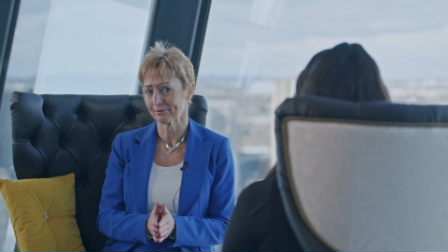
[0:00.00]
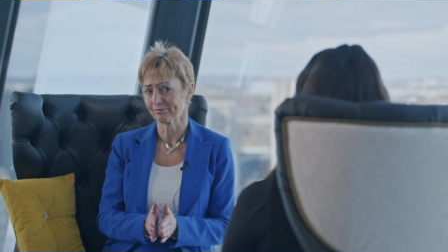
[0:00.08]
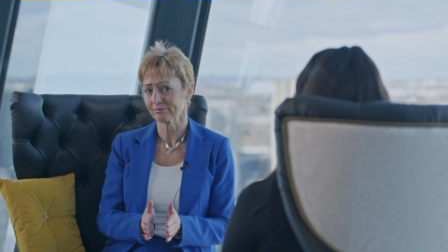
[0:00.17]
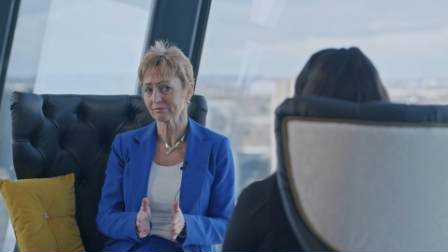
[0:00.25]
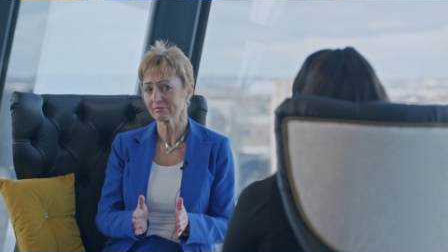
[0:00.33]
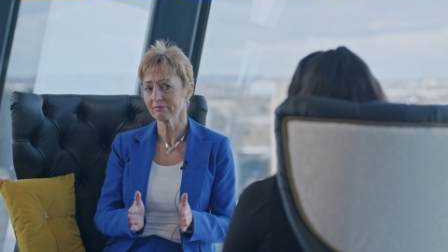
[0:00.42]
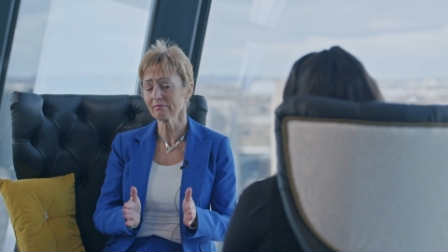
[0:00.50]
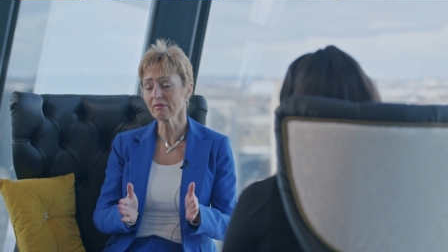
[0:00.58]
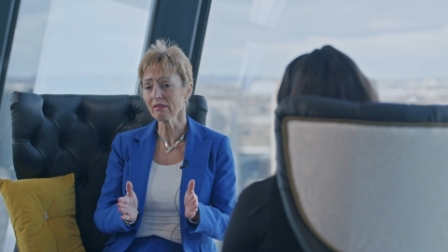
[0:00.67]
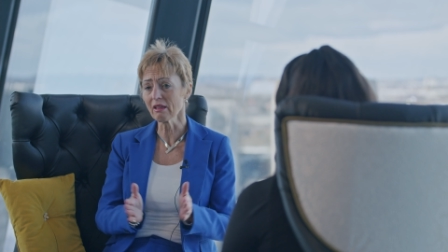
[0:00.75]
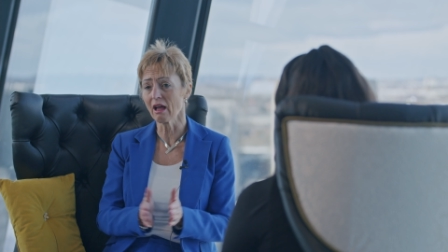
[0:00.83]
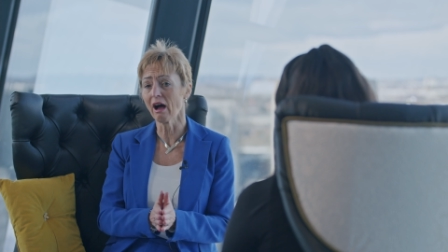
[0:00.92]

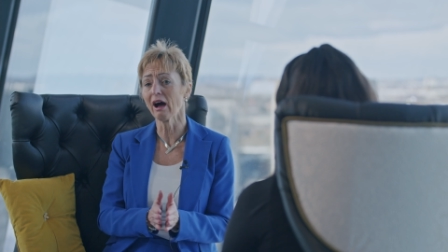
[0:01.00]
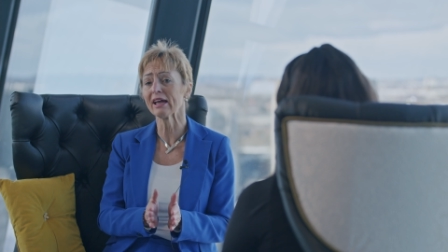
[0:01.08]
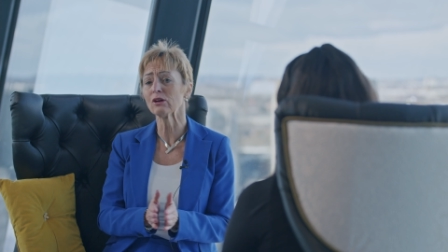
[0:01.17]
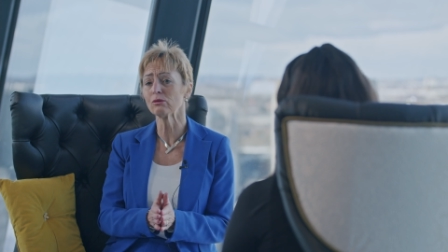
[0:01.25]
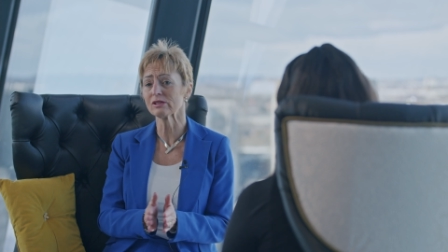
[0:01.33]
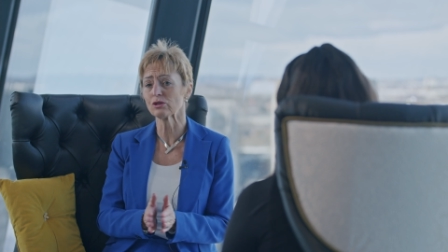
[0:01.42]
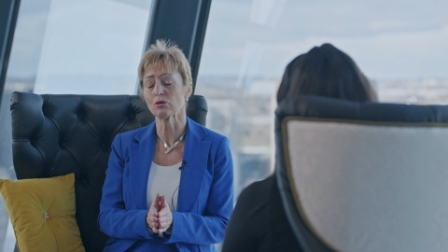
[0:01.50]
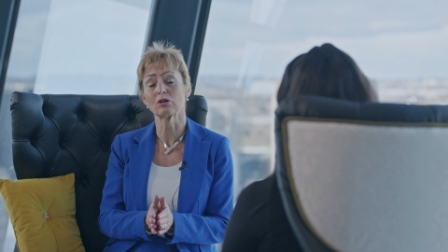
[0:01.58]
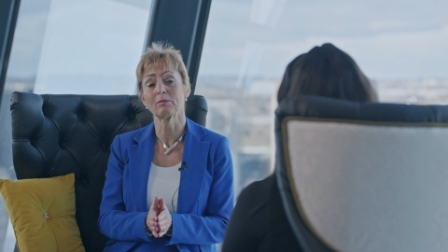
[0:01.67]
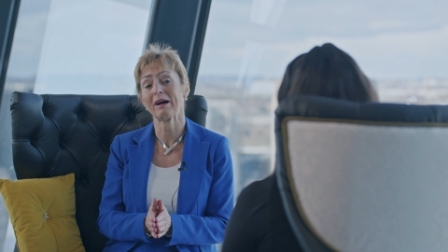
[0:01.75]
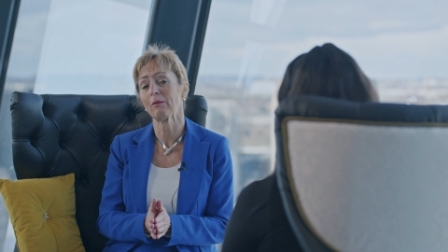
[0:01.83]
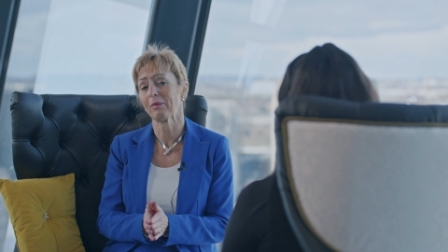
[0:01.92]
okay i always talk
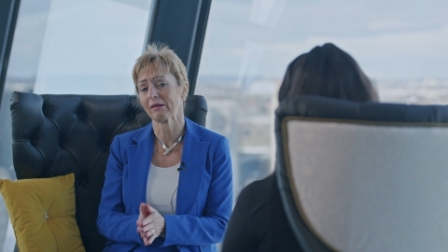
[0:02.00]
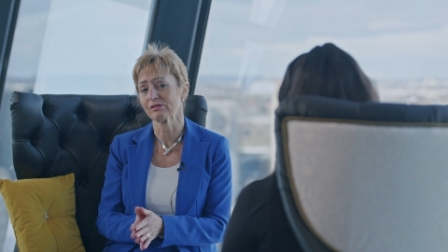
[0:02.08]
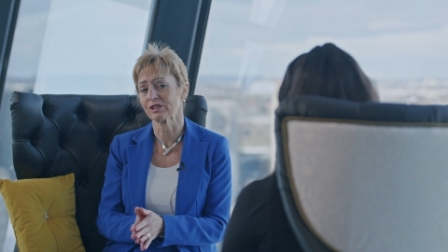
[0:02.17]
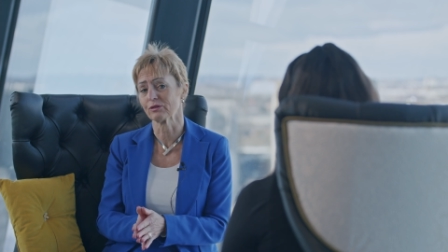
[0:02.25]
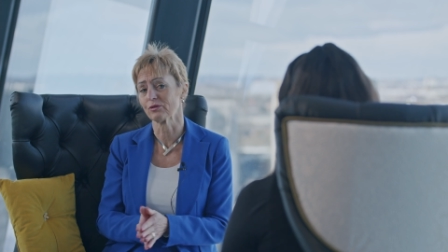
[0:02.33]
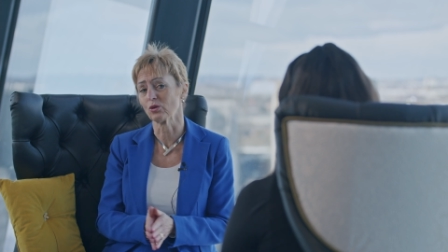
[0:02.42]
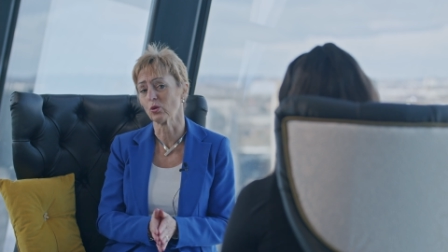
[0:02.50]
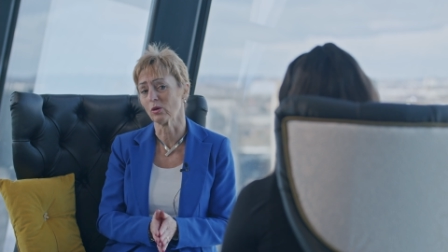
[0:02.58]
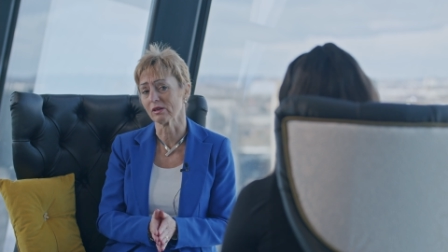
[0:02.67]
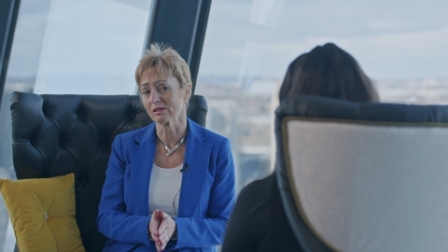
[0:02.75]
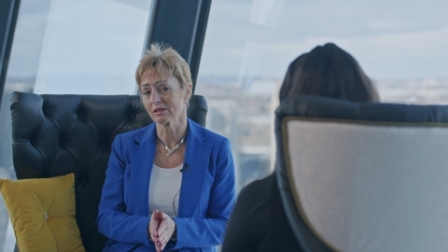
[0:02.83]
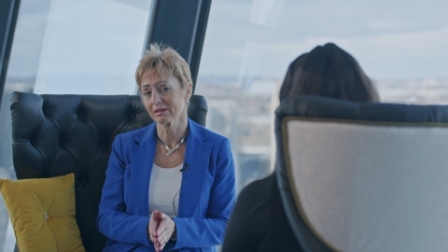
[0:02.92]
about bouncing
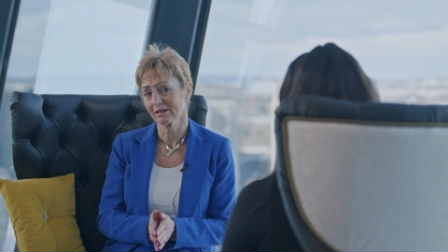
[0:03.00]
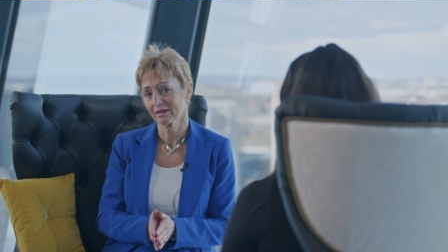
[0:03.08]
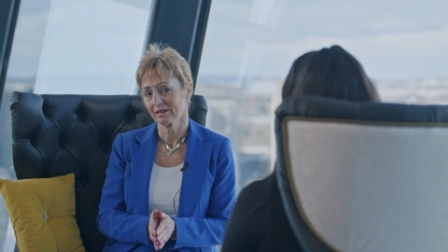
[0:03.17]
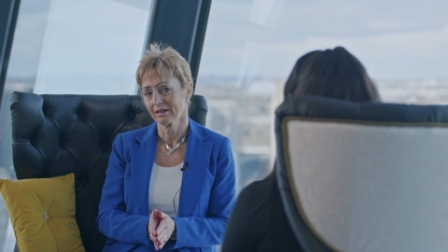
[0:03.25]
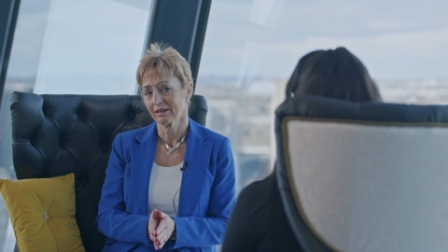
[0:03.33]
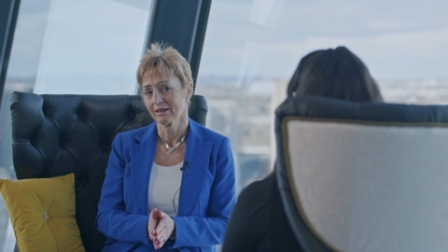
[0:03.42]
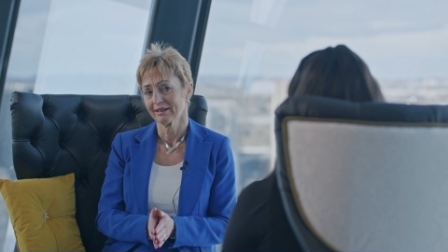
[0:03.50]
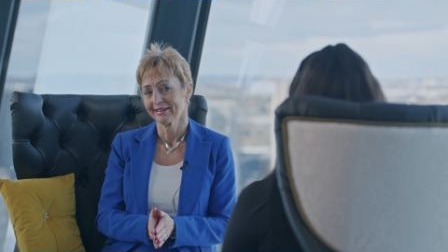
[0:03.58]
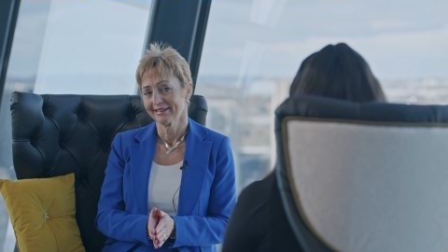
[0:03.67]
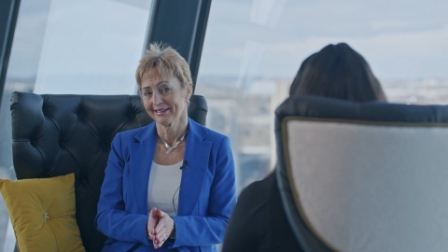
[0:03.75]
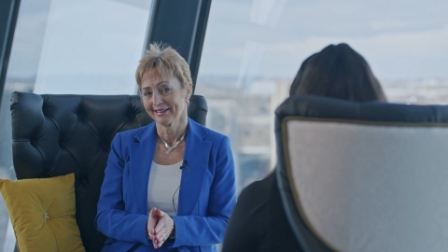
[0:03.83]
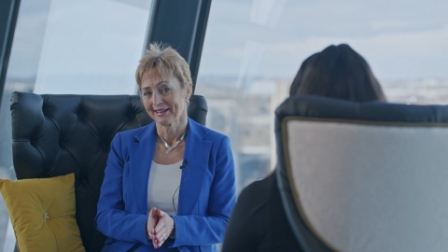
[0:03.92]
forward
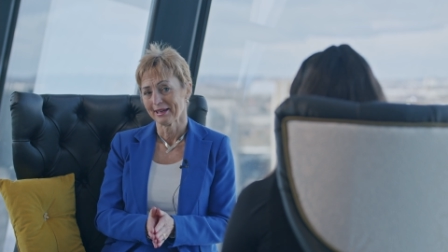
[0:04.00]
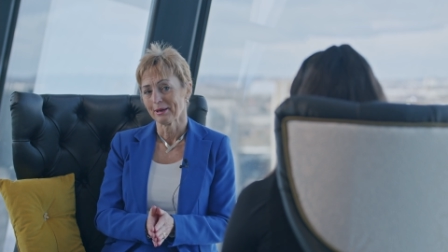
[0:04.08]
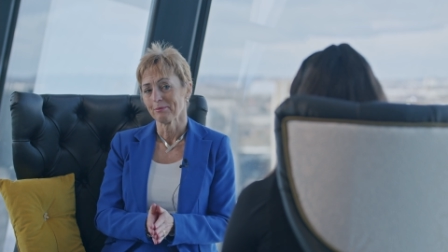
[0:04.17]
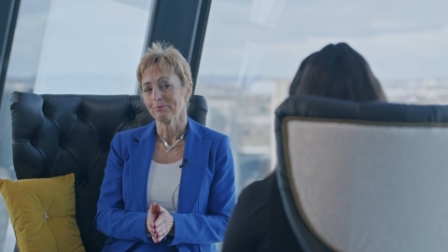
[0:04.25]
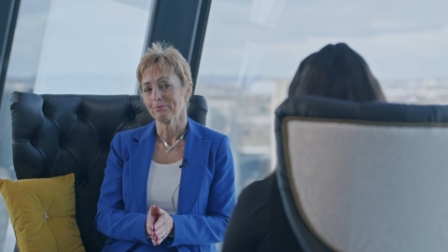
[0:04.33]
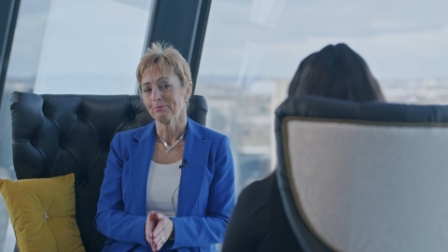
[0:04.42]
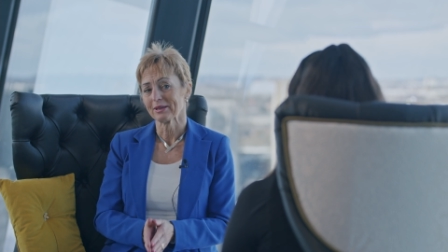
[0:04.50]
Interesting, okay.